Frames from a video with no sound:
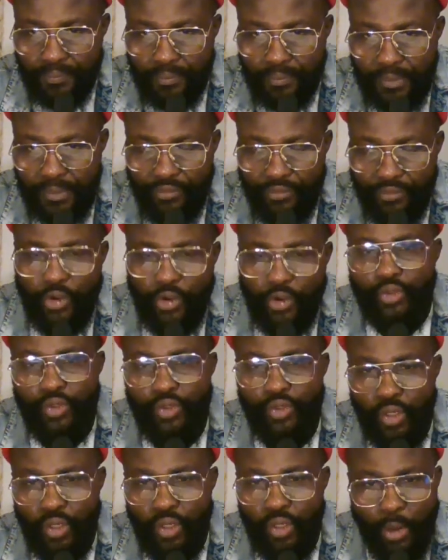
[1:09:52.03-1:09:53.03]
for you to
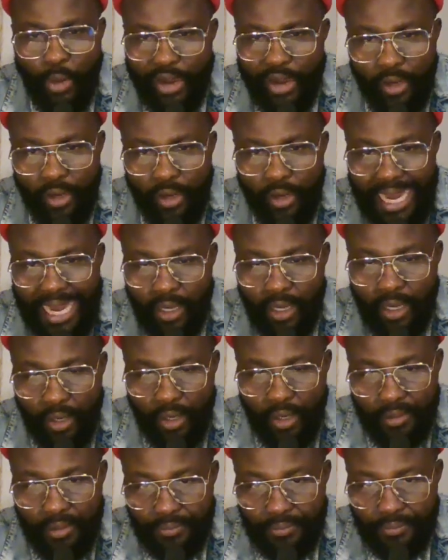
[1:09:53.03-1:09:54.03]
know that we are not
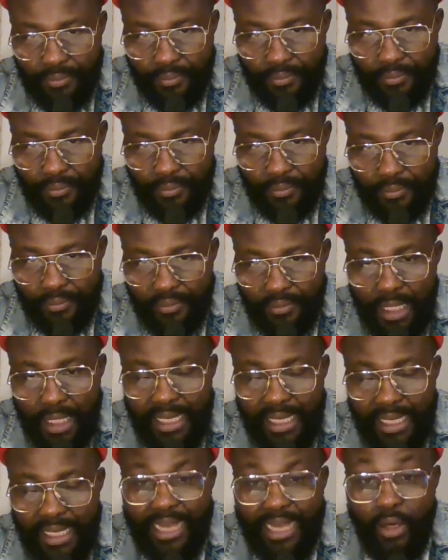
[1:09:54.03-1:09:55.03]

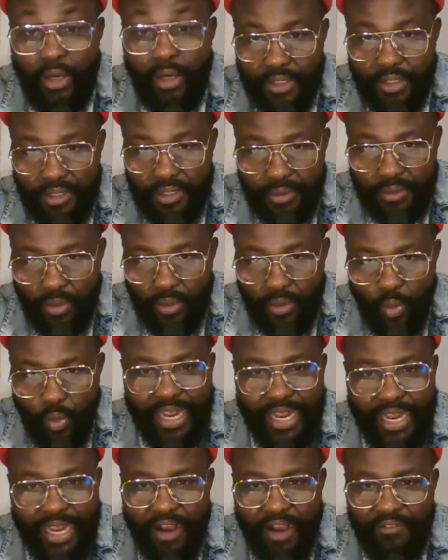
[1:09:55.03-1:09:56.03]
landlocked. We
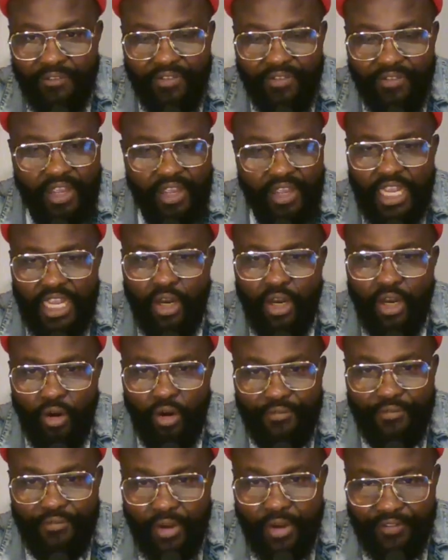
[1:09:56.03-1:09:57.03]
have a lot
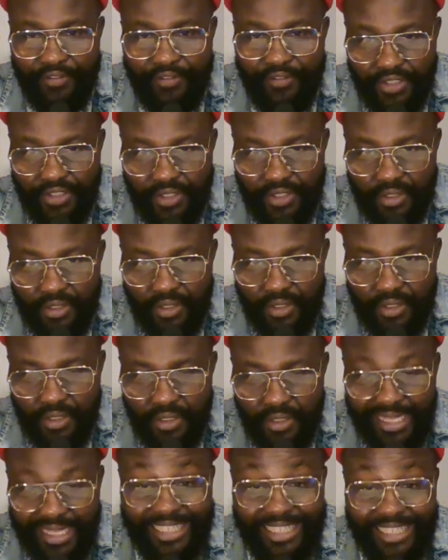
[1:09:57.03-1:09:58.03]
of rivers
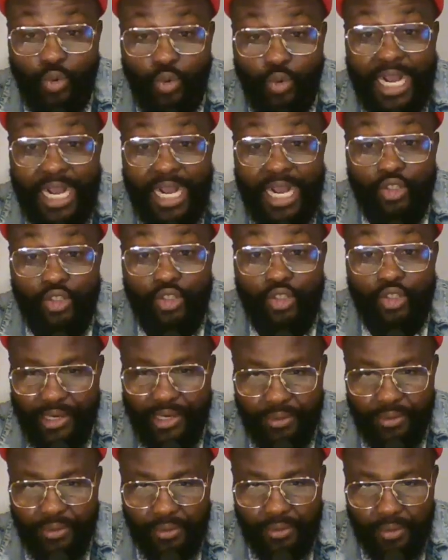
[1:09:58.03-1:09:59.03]
that you can drill.